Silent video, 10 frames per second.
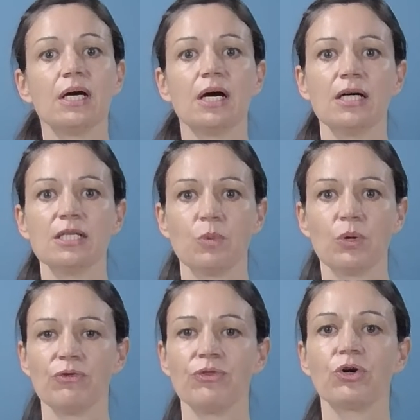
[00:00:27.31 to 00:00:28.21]
is one
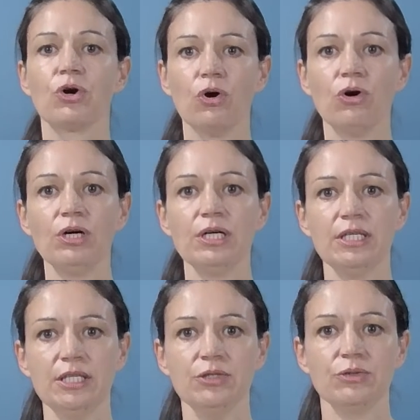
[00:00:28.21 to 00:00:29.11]
of the core
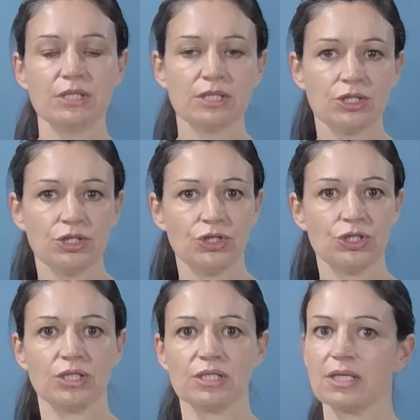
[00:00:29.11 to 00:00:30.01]
EU
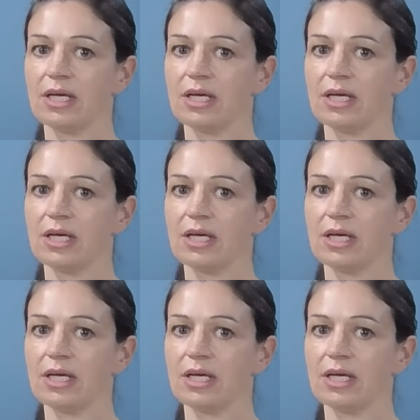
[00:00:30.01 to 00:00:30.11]
institutions